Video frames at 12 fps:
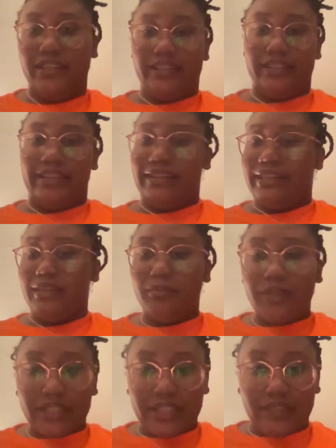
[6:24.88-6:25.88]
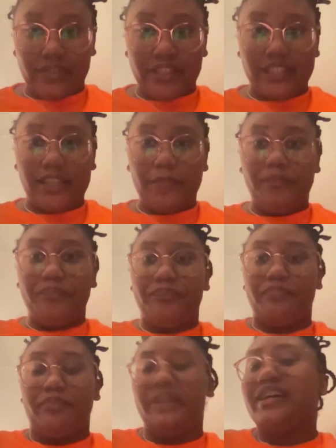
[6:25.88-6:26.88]
They didn't believe it
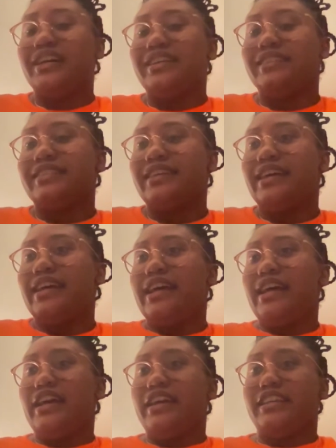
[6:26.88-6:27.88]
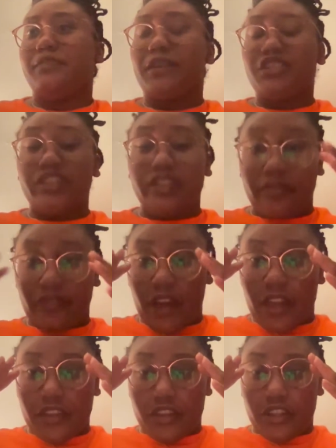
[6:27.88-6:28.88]
because especially the
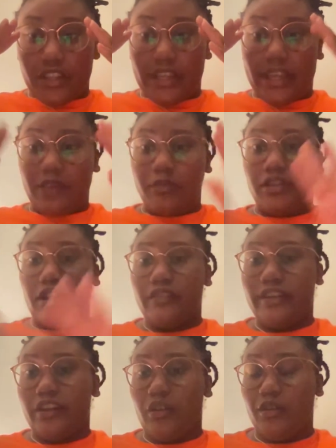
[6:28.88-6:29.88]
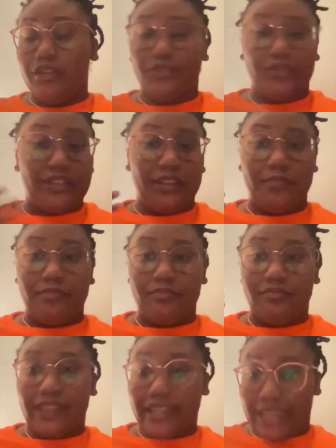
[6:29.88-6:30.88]
father, he was already going through him
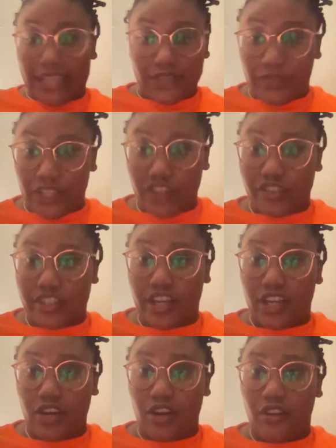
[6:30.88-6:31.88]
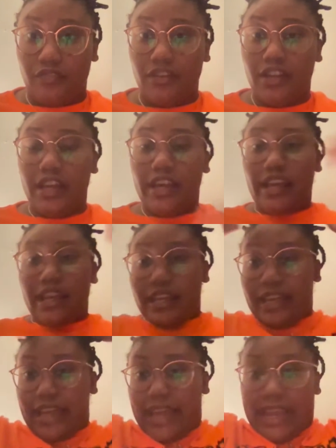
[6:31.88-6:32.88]
getting his fingers cut off.
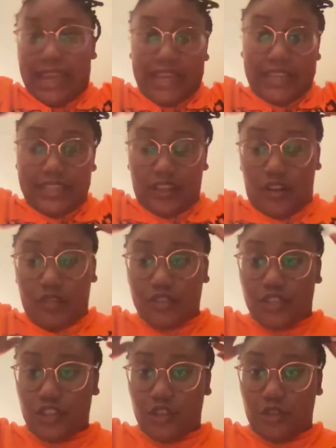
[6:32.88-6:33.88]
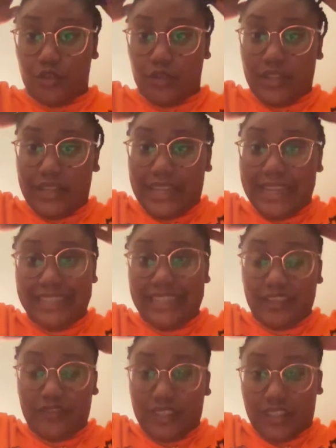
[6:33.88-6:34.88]
And also, he
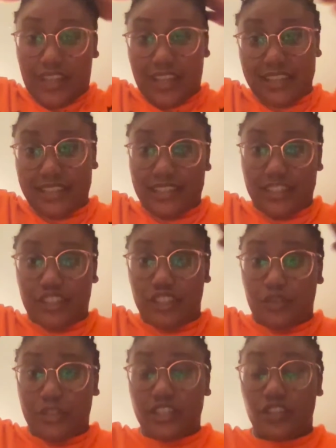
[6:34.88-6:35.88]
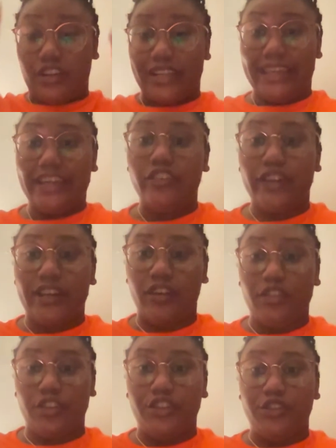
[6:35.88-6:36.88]
didn't realize until he started hearing on
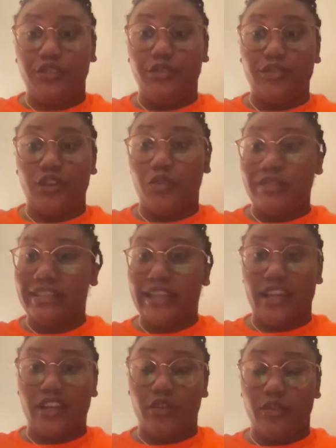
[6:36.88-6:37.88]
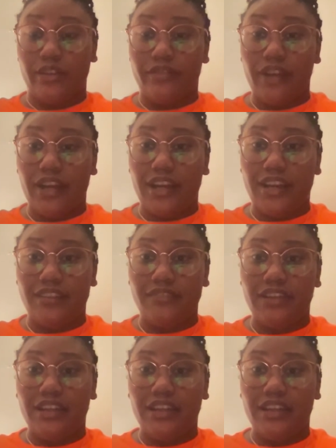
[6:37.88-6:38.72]
the news, "Oh, it's a category 5,